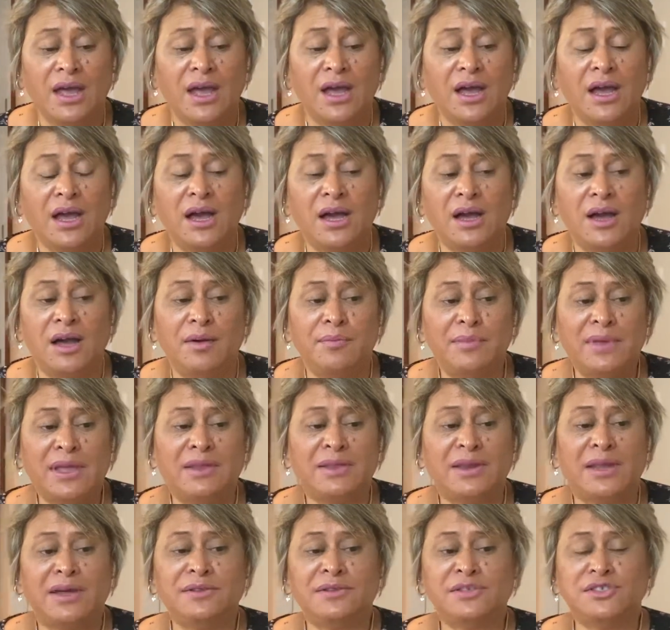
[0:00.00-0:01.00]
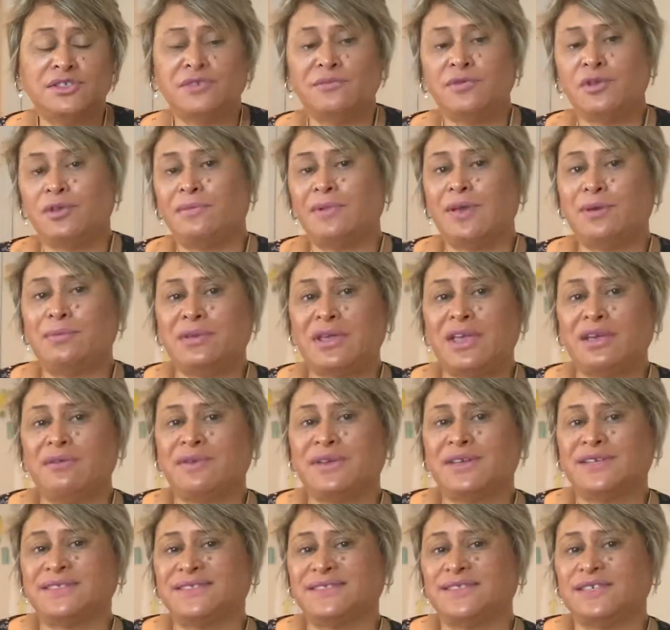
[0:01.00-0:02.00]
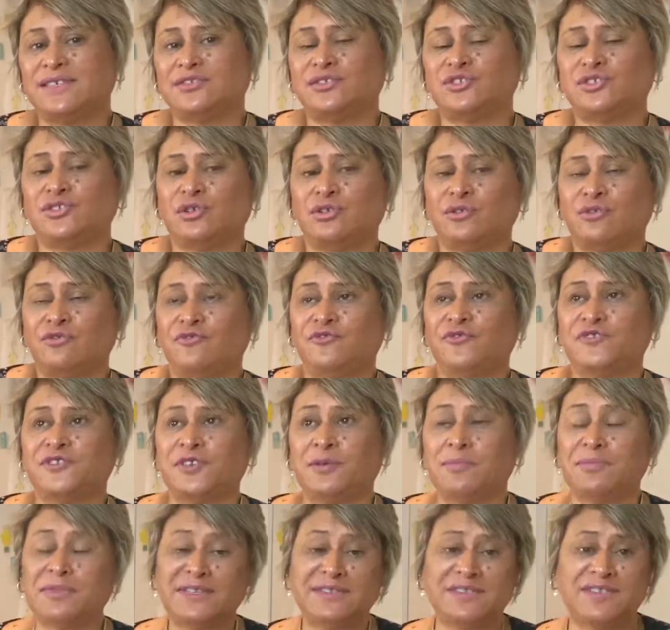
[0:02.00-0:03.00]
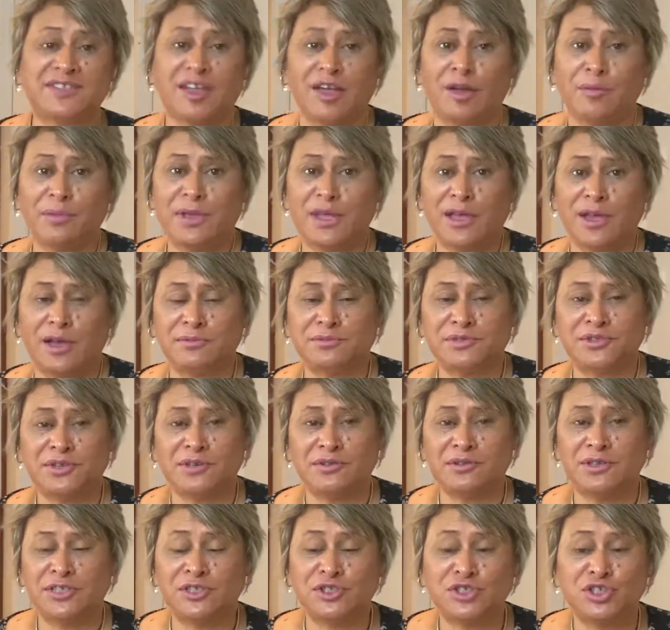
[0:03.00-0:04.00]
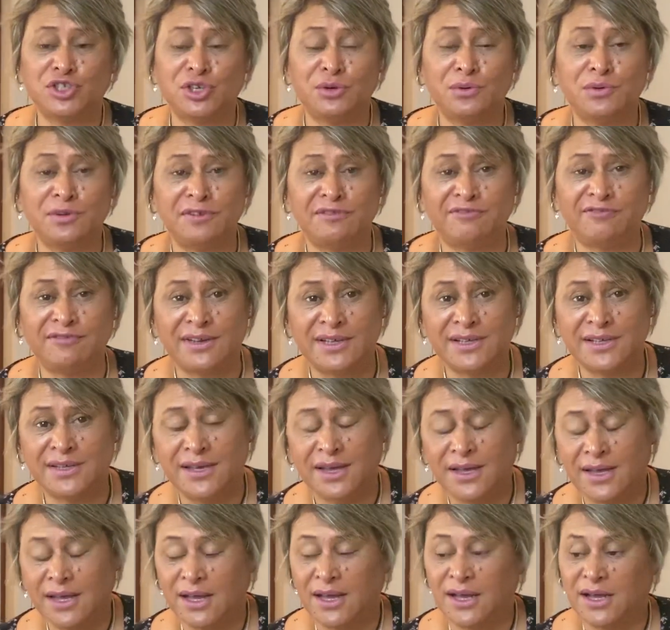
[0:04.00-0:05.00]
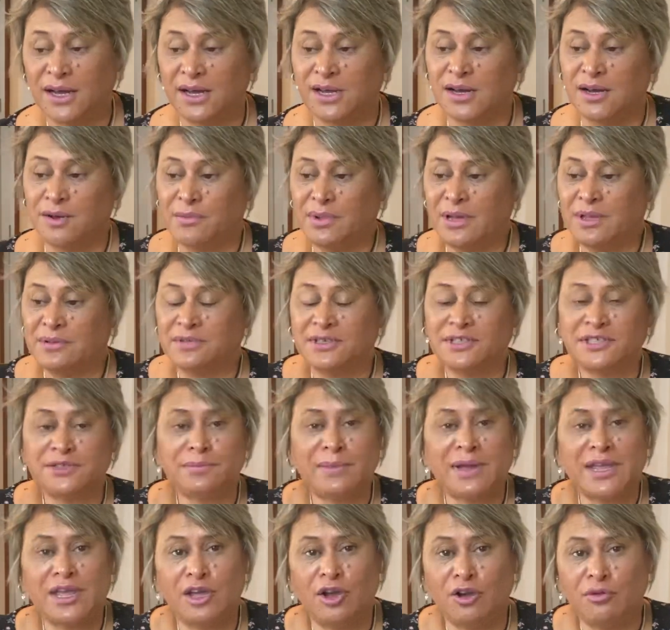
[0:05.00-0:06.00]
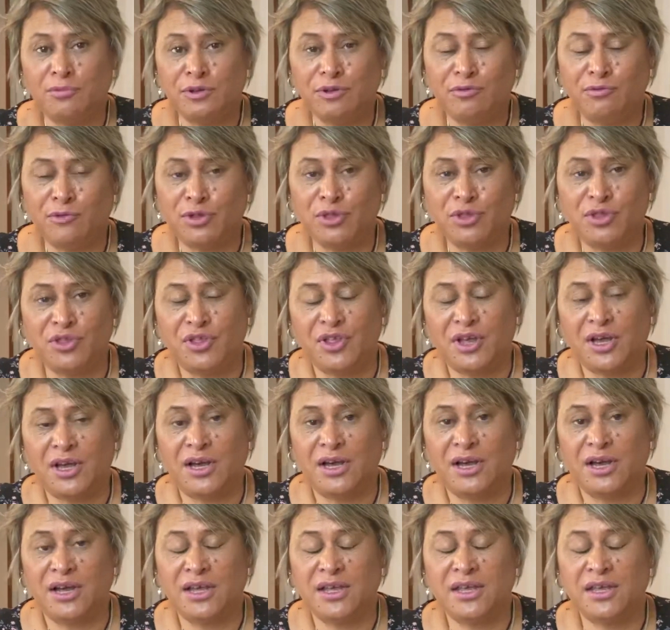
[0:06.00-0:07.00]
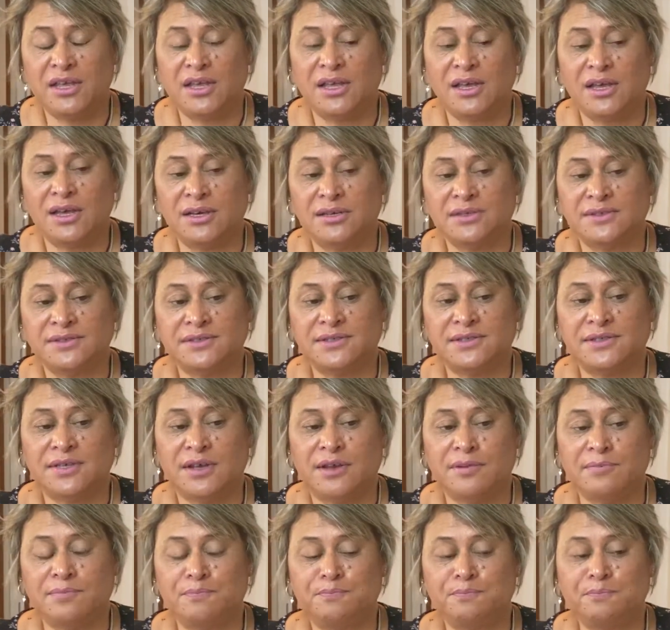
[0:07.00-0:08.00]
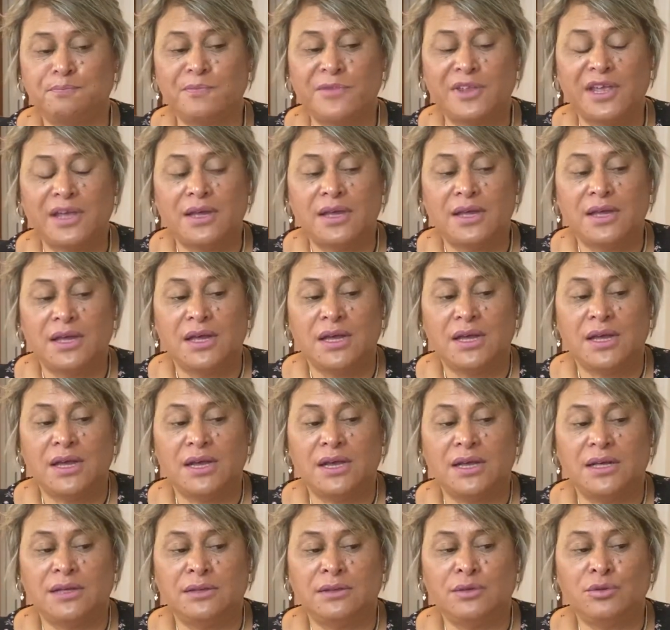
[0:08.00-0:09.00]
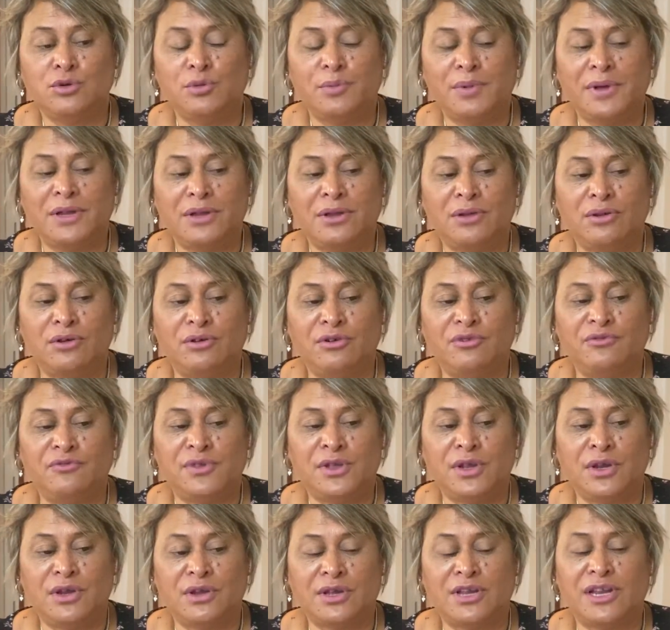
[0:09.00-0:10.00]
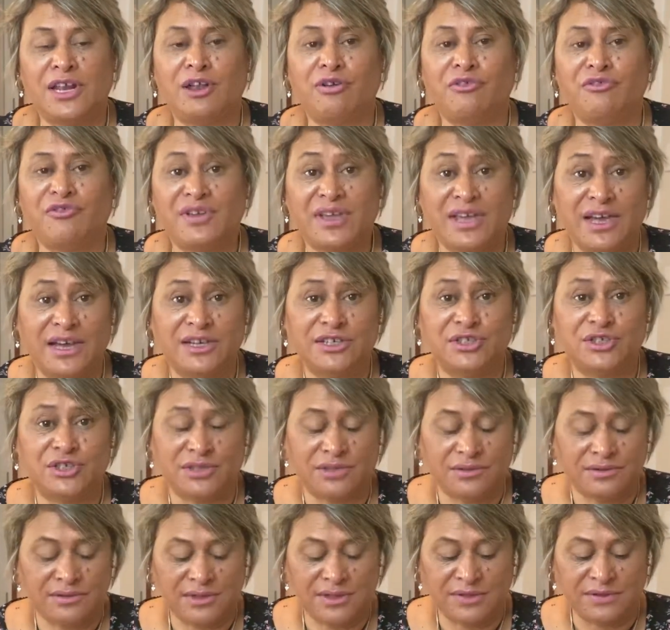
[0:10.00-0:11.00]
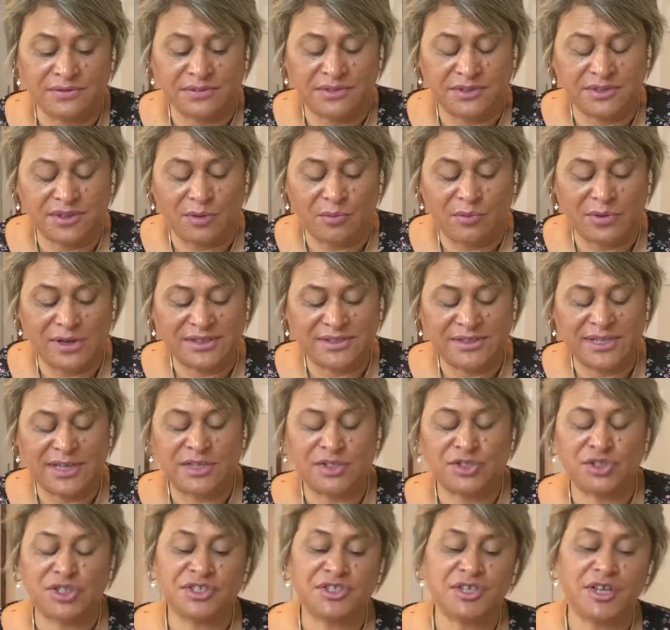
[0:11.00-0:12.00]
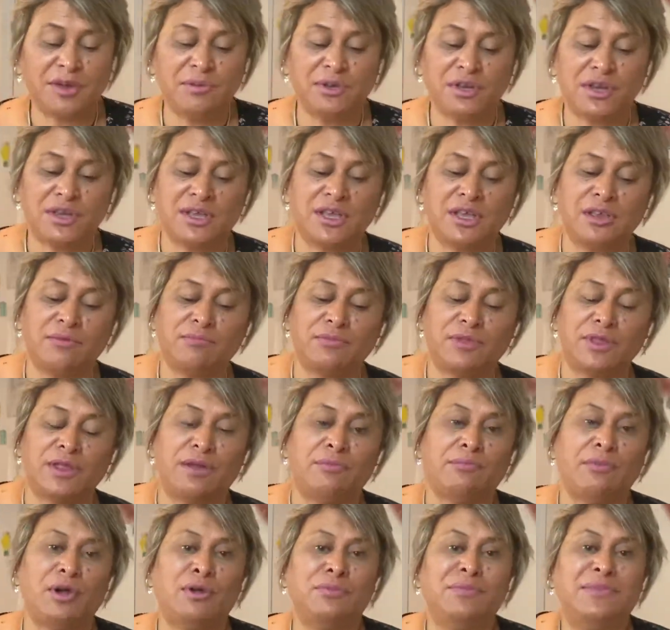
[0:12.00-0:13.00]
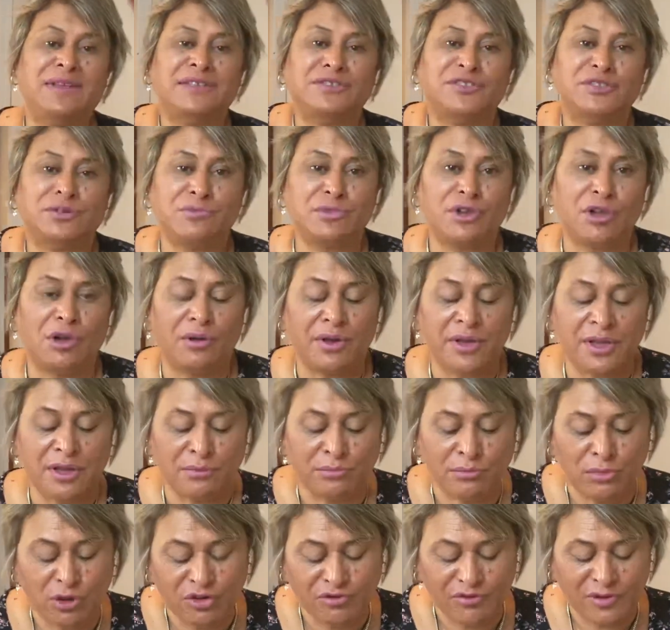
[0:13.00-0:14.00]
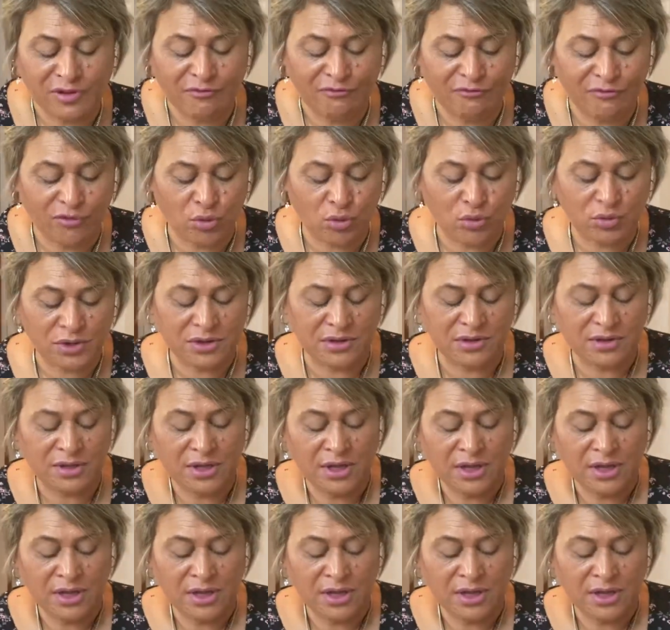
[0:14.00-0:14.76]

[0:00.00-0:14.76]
And others of you may be having a sense of something's coming up, so intuitively, and this may help you with a little bit of, you know, clarification in some ways, and just help you to keep that momentum going and moving forward,